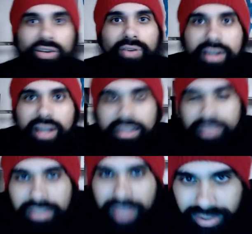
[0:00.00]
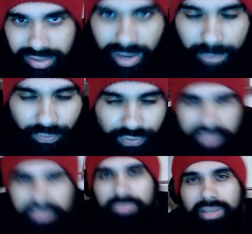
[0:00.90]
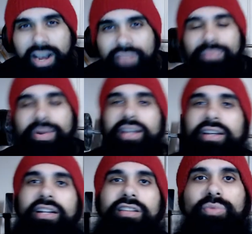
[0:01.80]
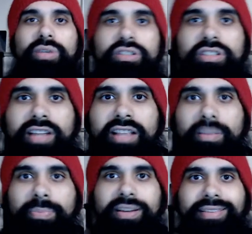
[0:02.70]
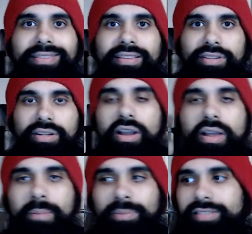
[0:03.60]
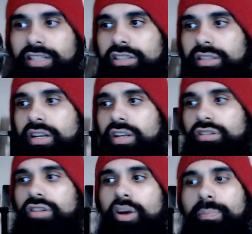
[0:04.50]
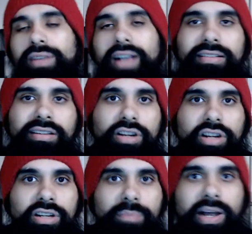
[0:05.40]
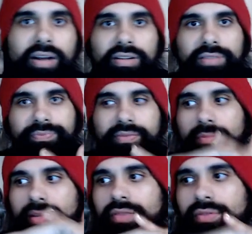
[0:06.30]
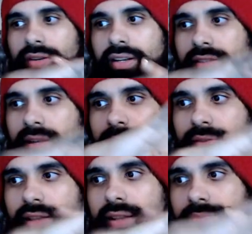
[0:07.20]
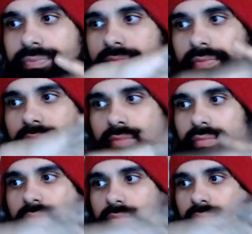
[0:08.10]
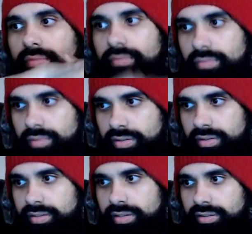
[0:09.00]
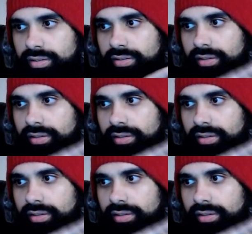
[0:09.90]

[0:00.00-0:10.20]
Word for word: on? See, that's the type of friendship that everybody needs, where you just end up in a scissor position. So I hope you guys learned about... Let me give you an example of that. It's a scissor, you see?